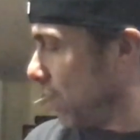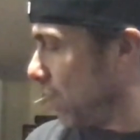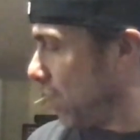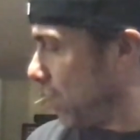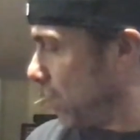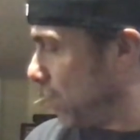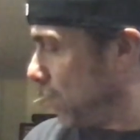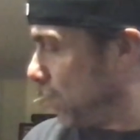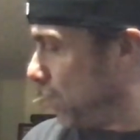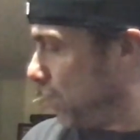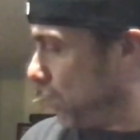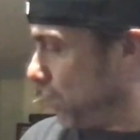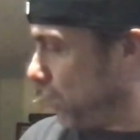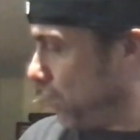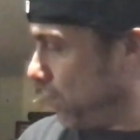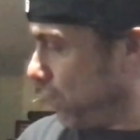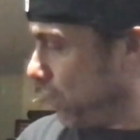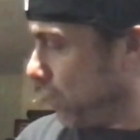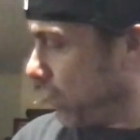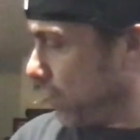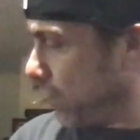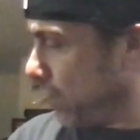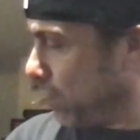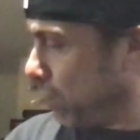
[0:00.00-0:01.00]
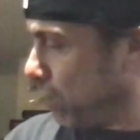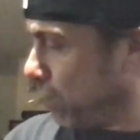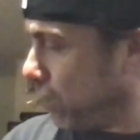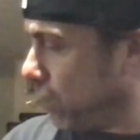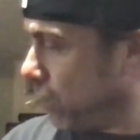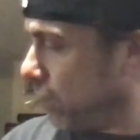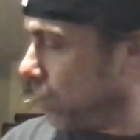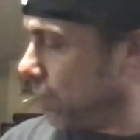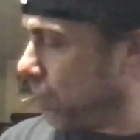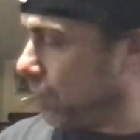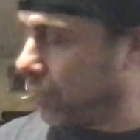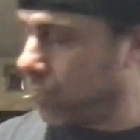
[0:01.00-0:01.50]
You can
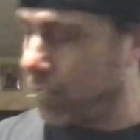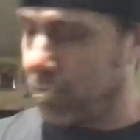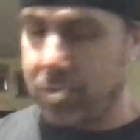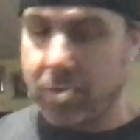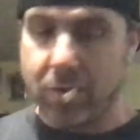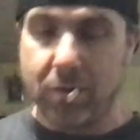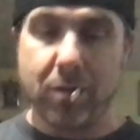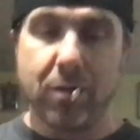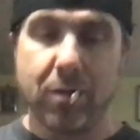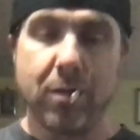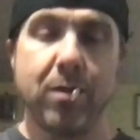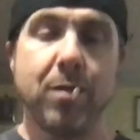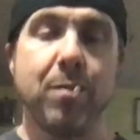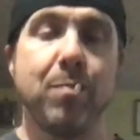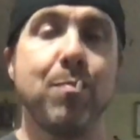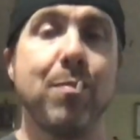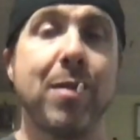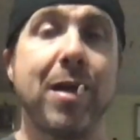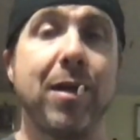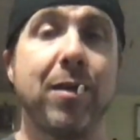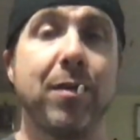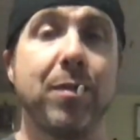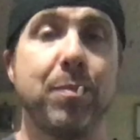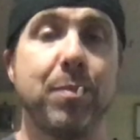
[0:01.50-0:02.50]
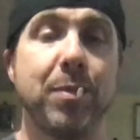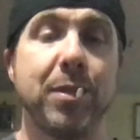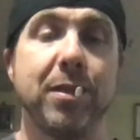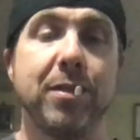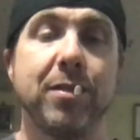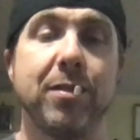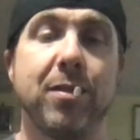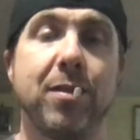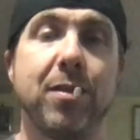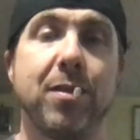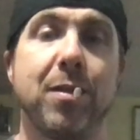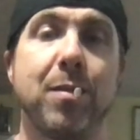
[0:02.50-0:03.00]
put your mouthpiece
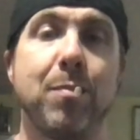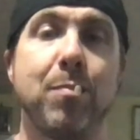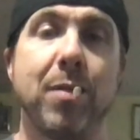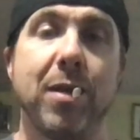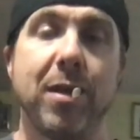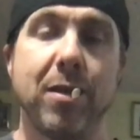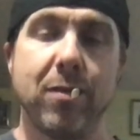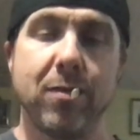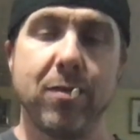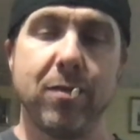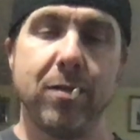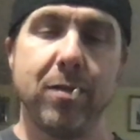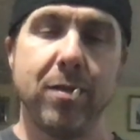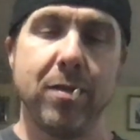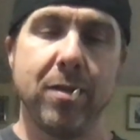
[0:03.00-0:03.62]
on the barrel.